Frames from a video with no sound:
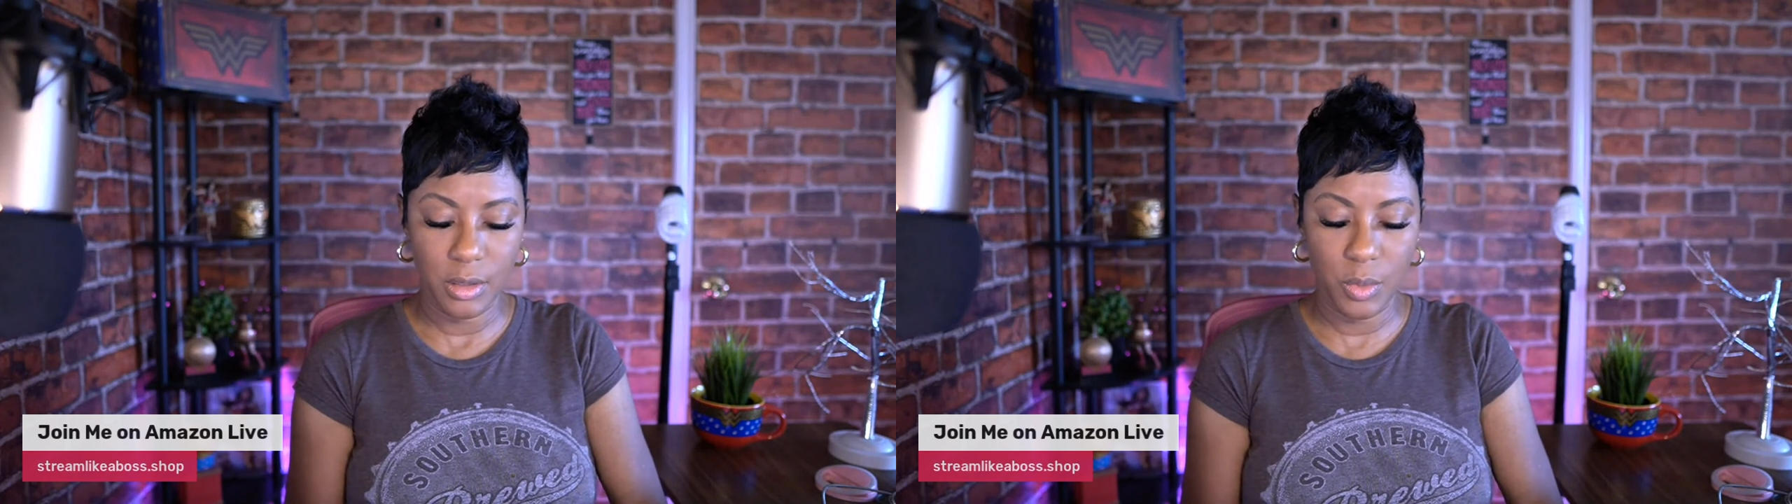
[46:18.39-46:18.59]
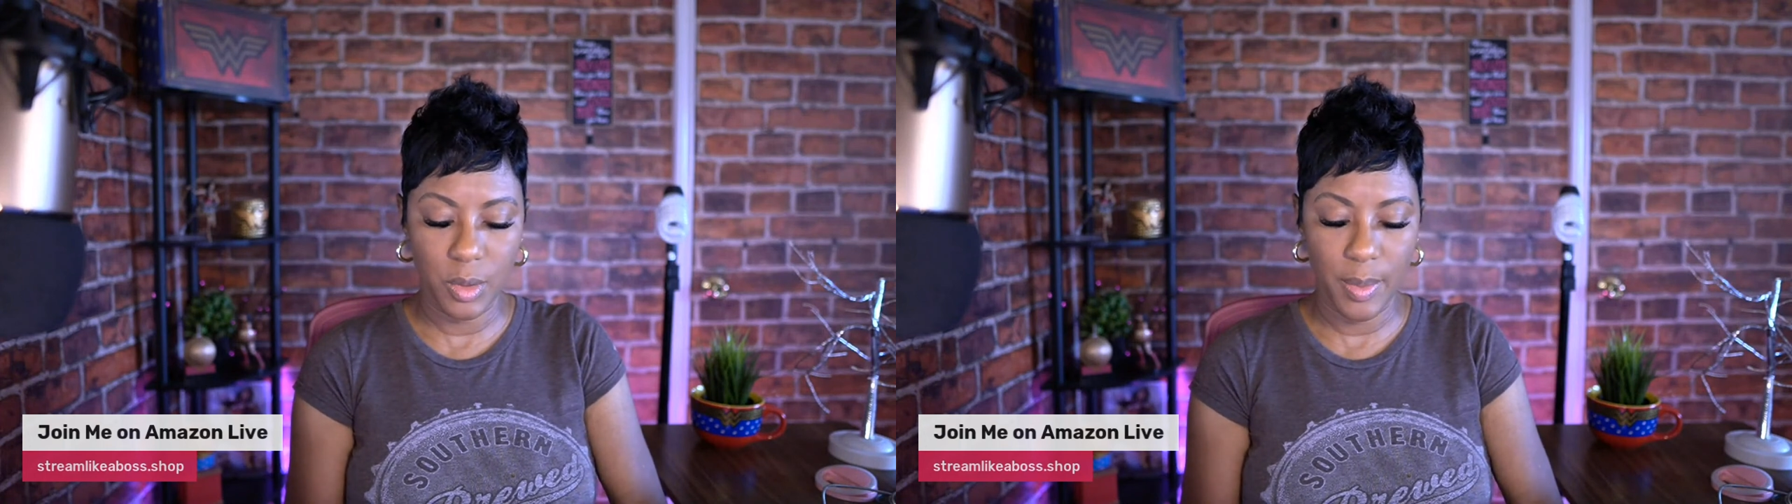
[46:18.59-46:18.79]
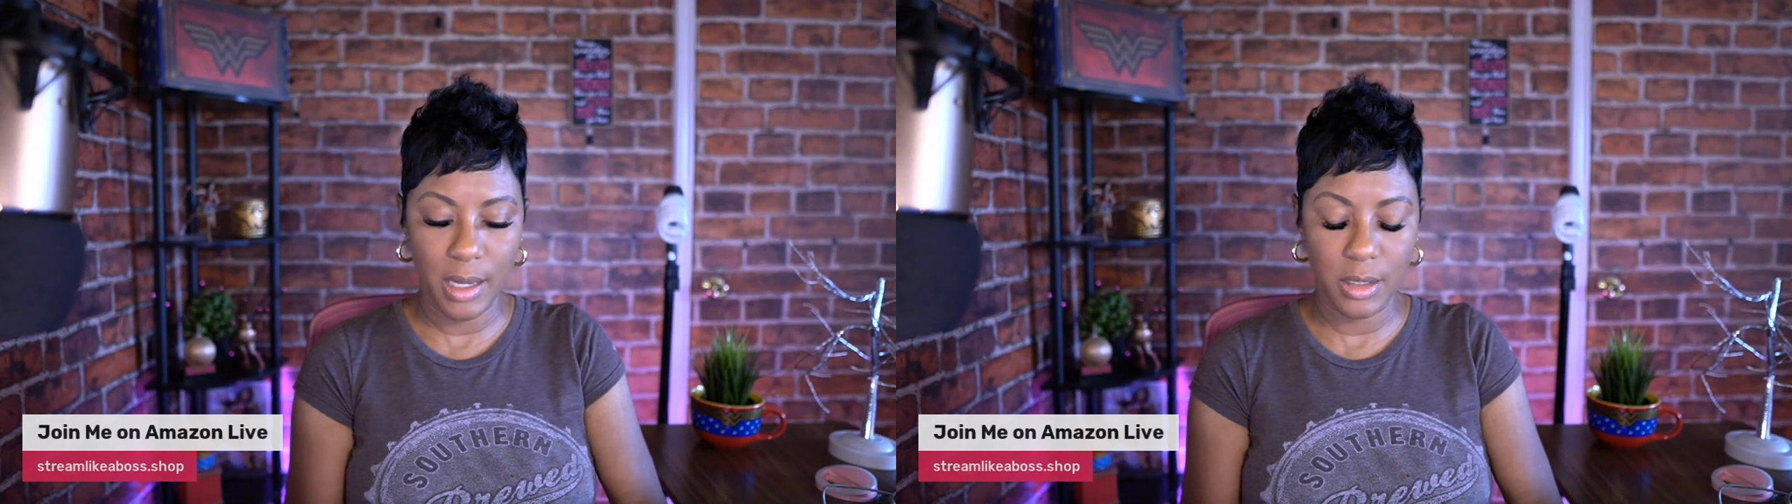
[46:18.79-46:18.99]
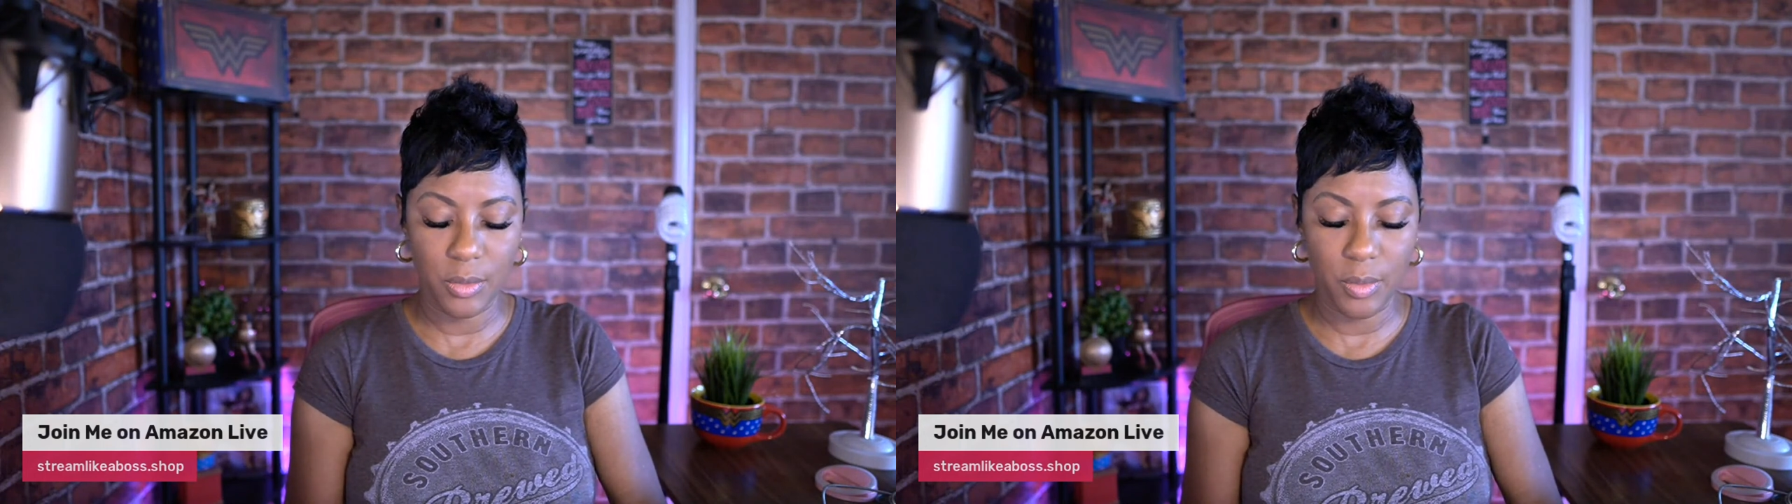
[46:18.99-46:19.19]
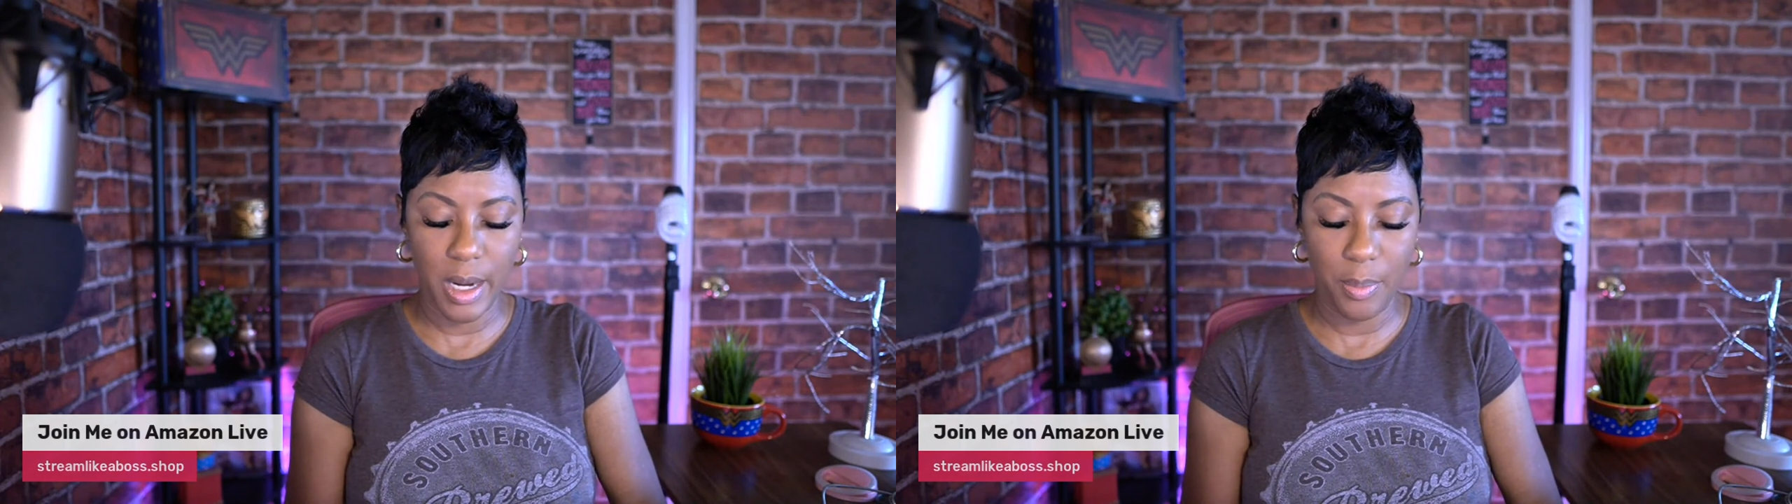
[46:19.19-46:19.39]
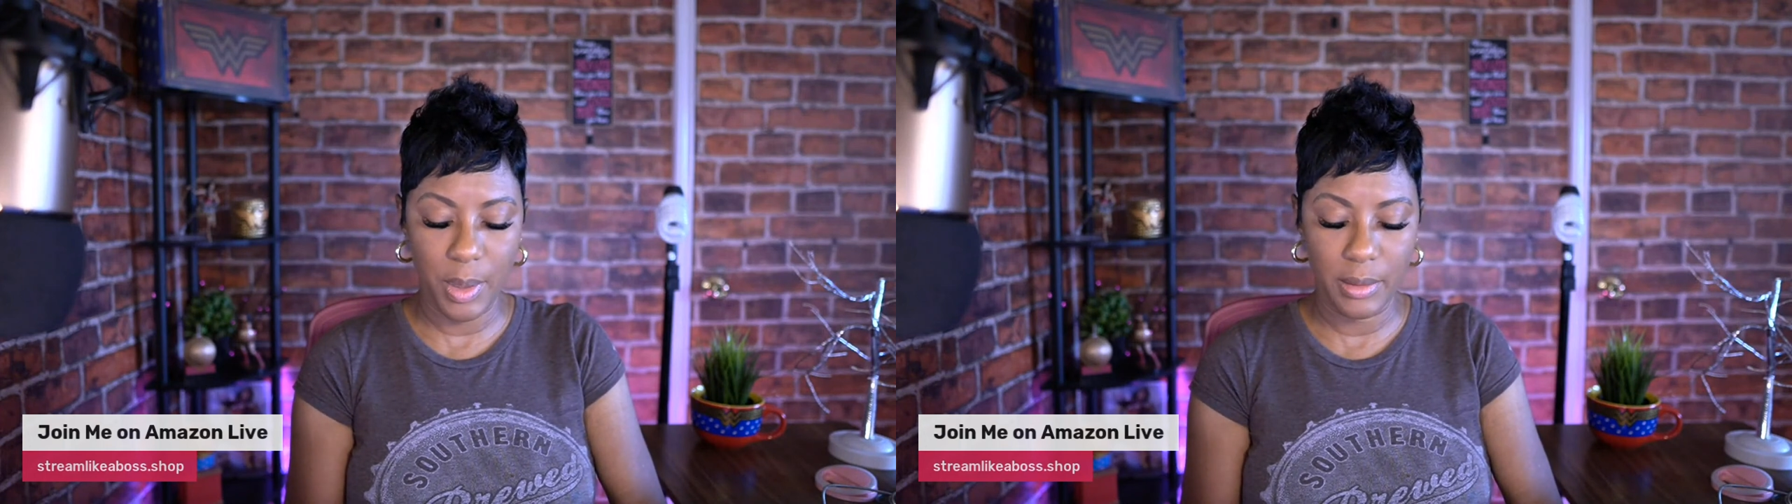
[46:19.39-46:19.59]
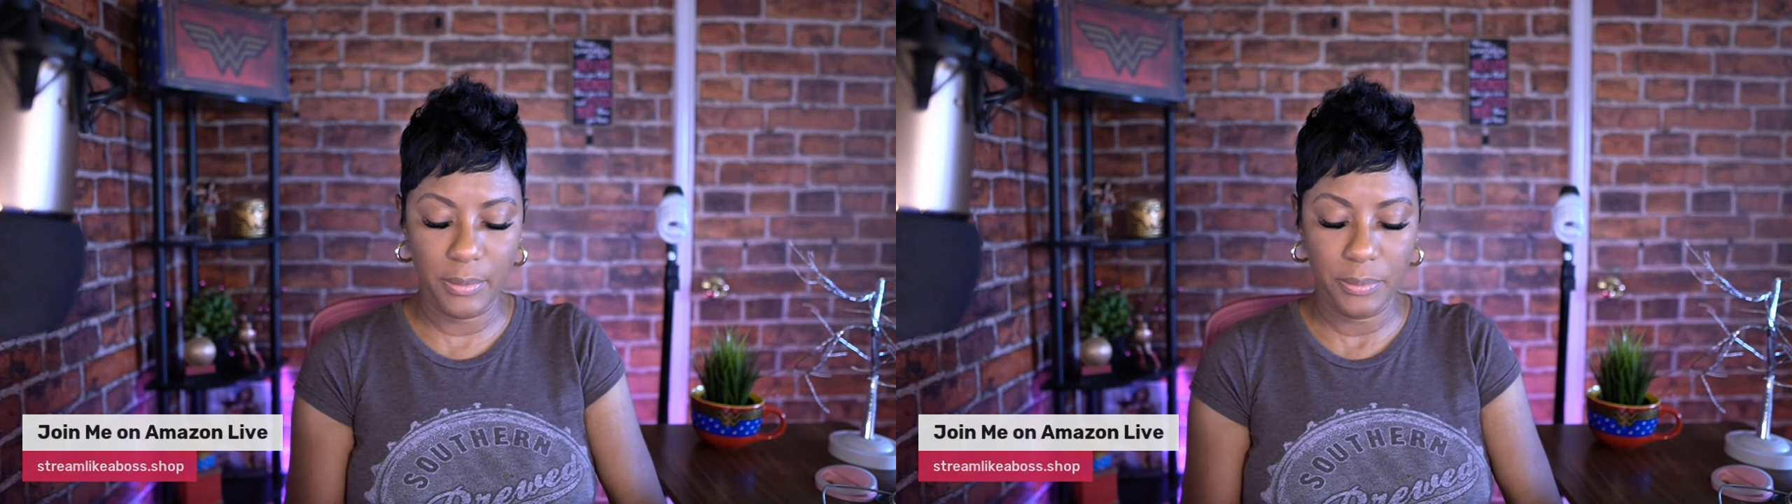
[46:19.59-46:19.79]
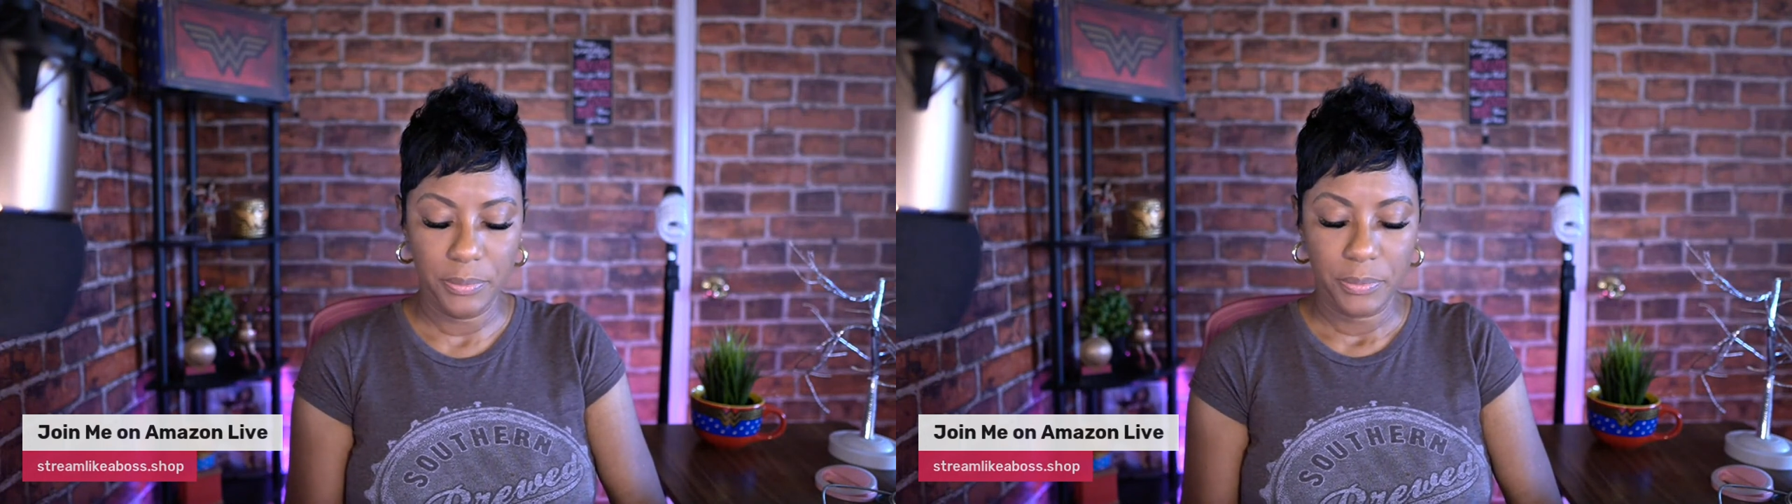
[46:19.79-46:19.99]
because we're about to wrap it.